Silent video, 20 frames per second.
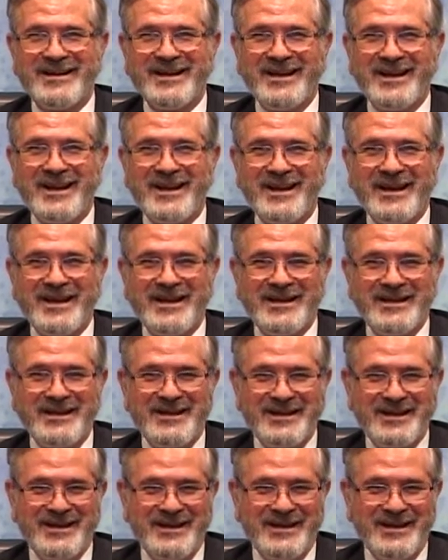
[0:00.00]

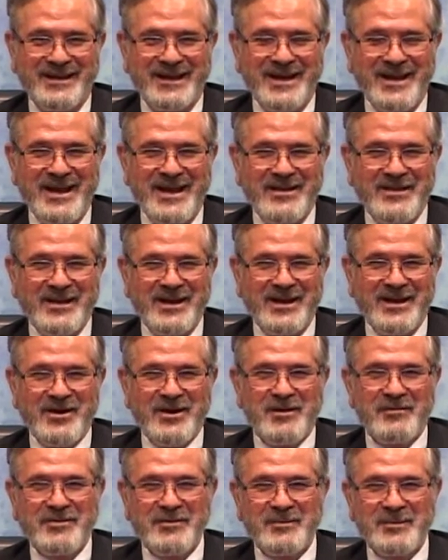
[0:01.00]
and then he
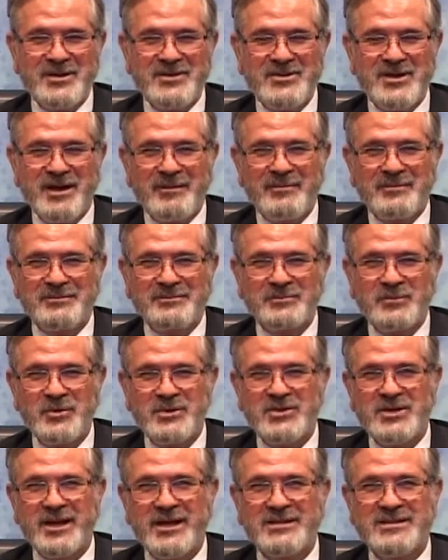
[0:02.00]
offered me a job,
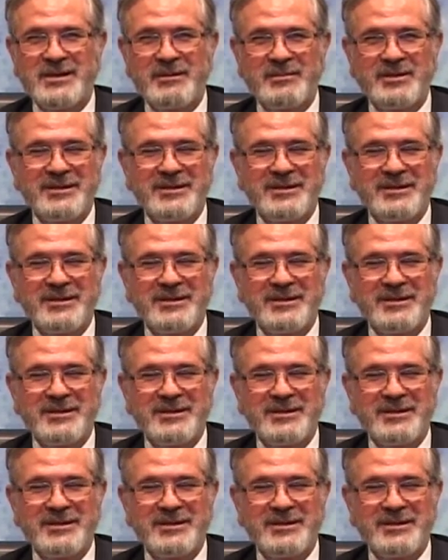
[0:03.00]
which I accepted.